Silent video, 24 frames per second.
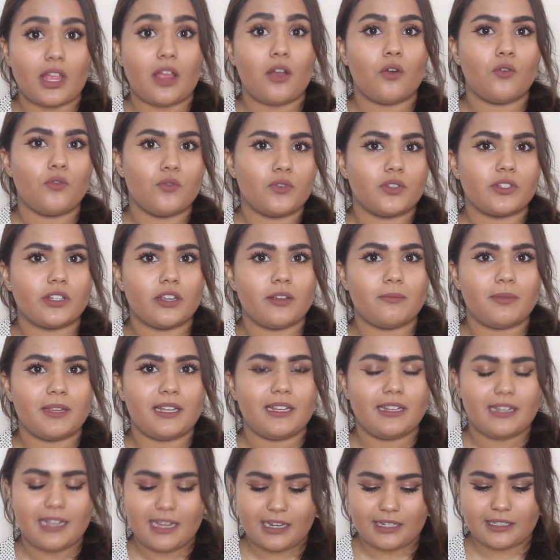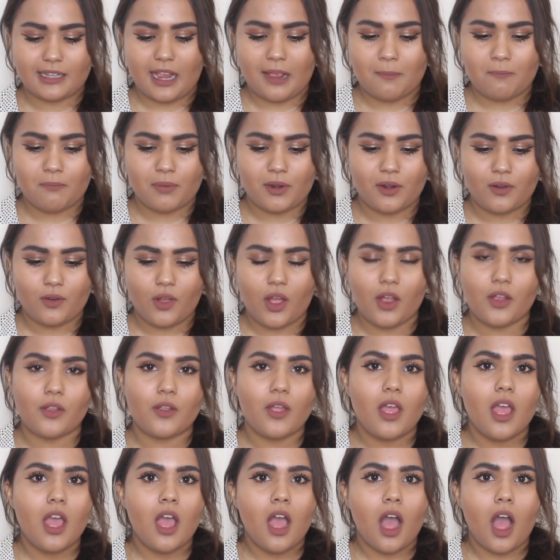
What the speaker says: they'll also be linked below.